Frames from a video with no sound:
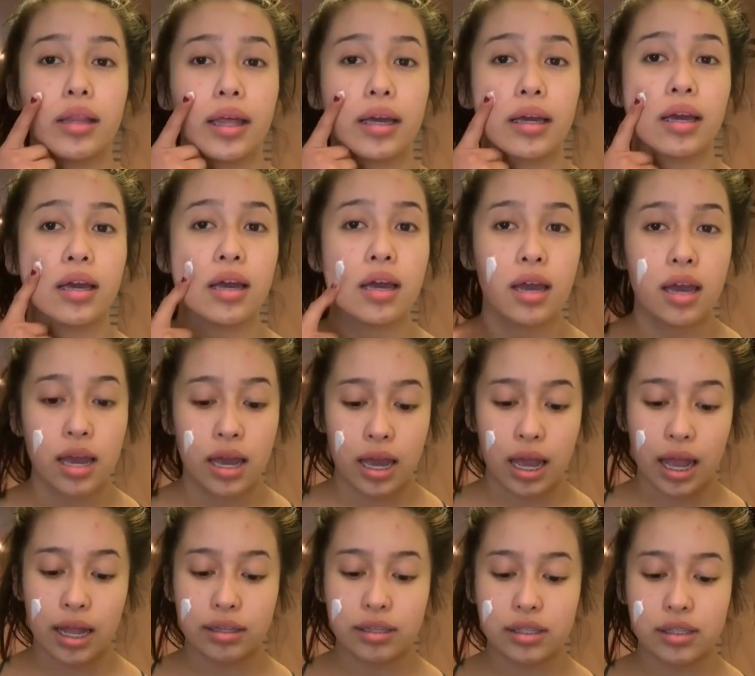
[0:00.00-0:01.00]
Like,
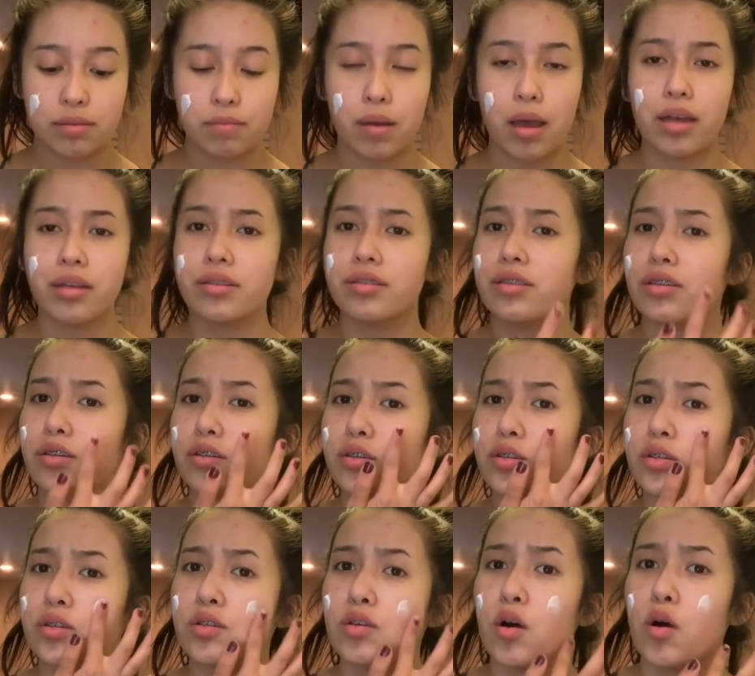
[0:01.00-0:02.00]
it smells
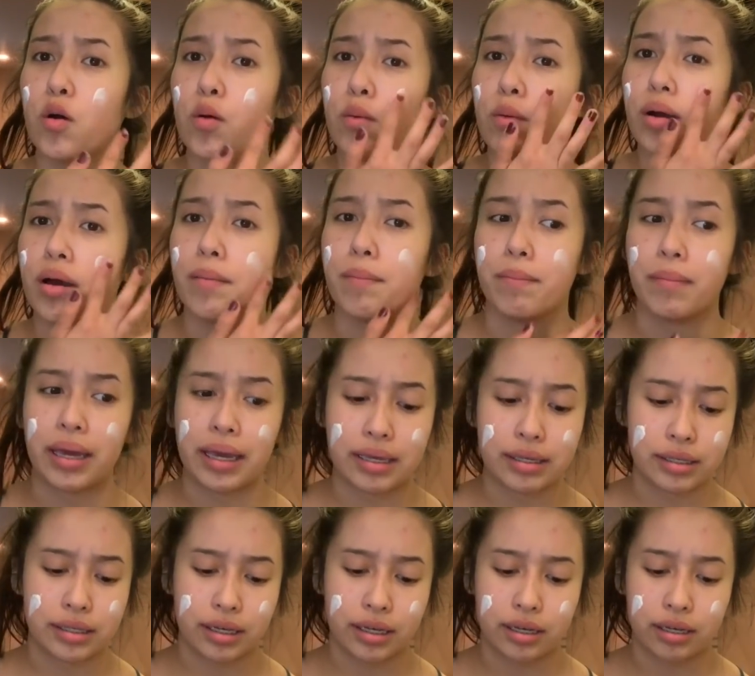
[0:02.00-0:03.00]
so
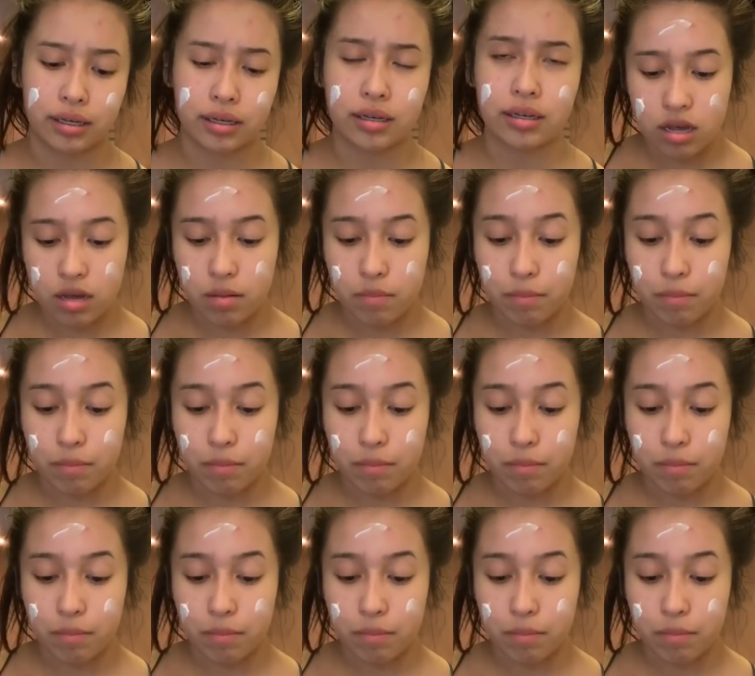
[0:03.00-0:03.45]
amazing.